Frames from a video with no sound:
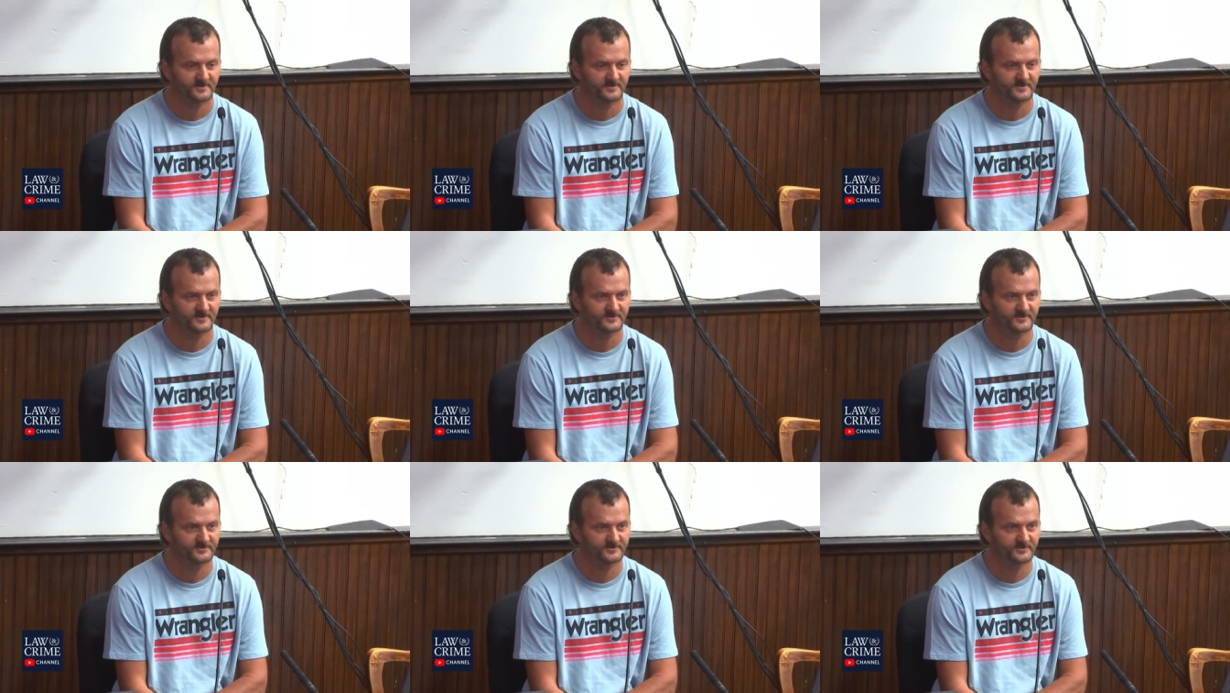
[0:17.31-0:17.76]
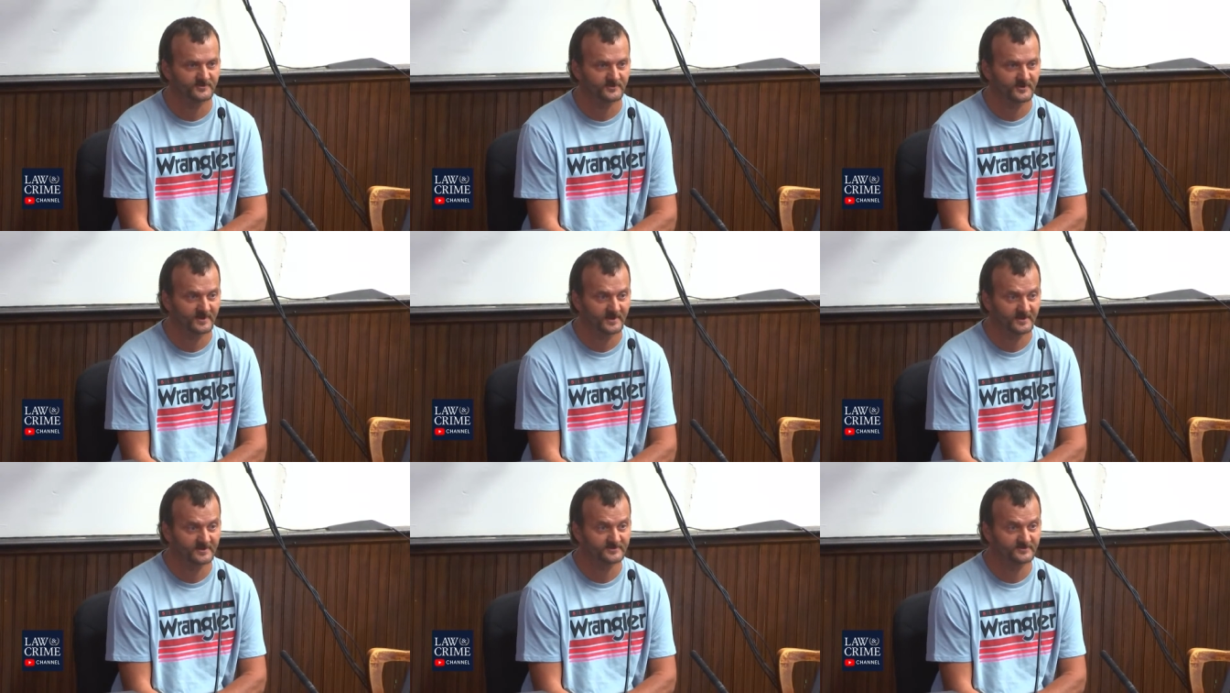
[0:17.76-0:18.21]
This is your
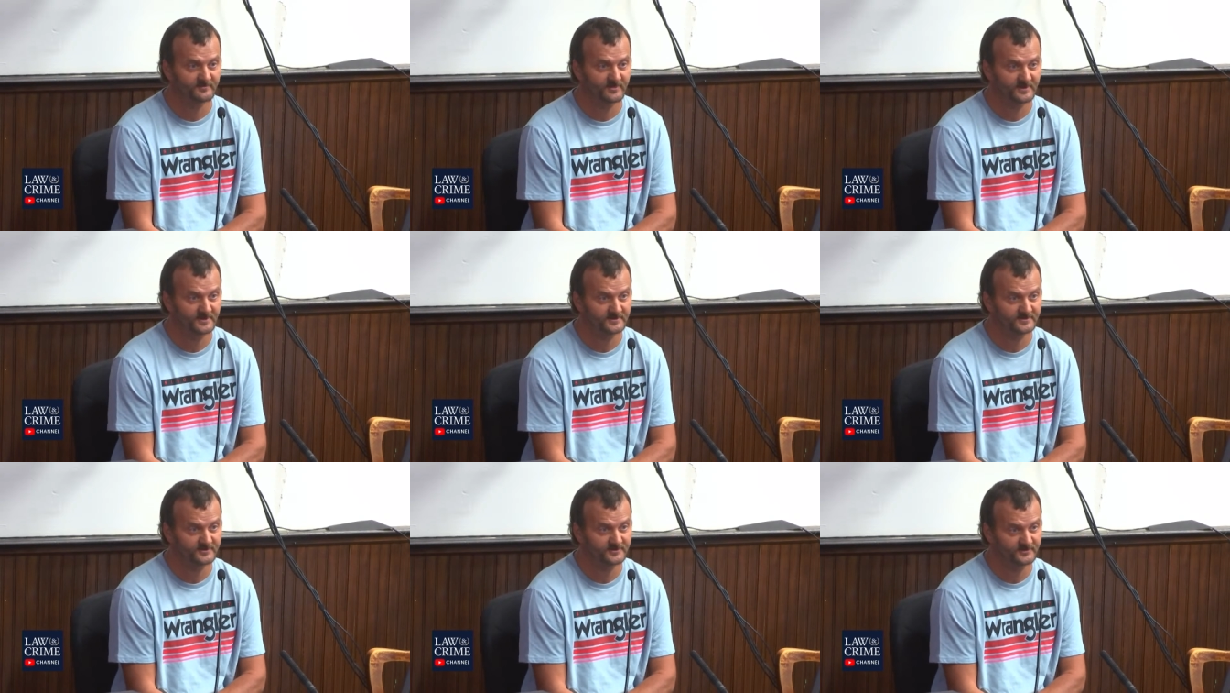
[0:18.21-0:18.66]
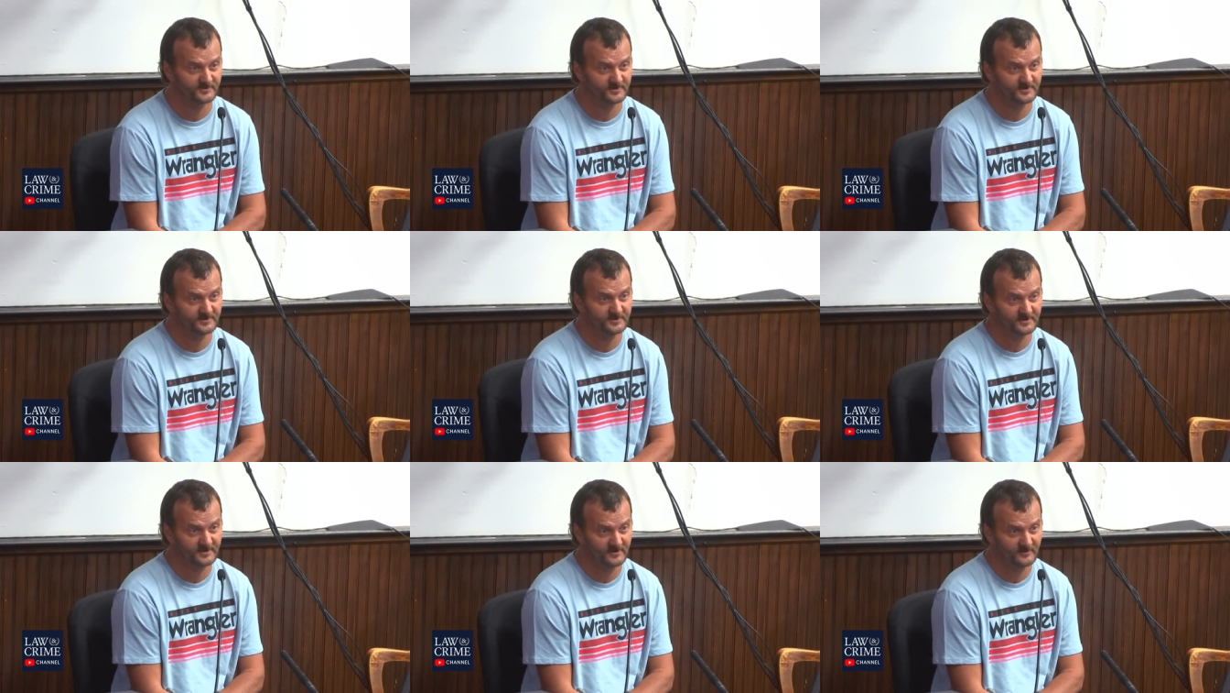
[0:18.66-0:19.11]
dad's place, you
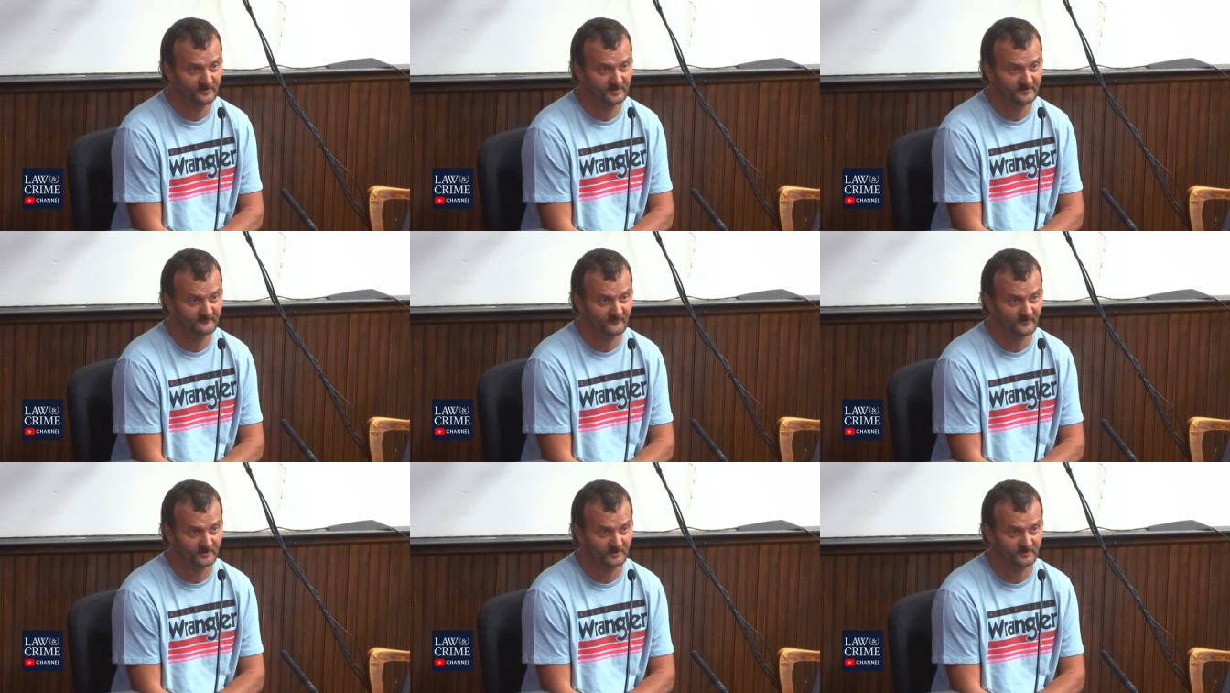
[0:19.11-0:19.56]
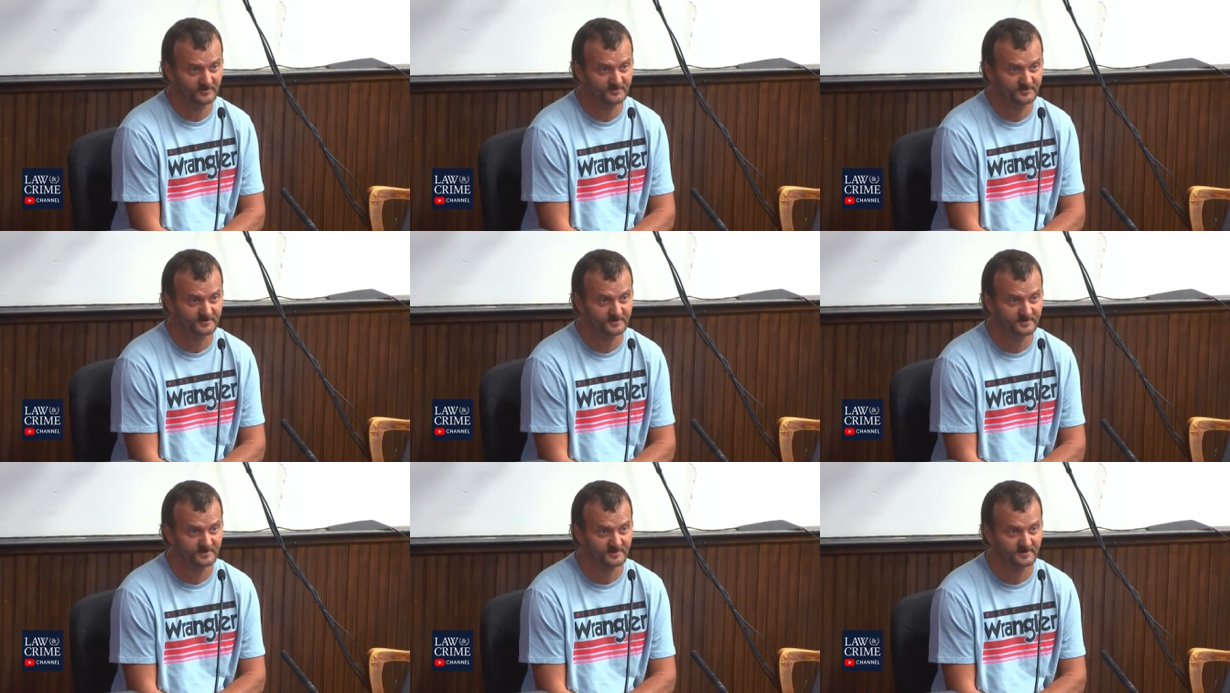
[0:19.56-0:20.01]
need to go in first.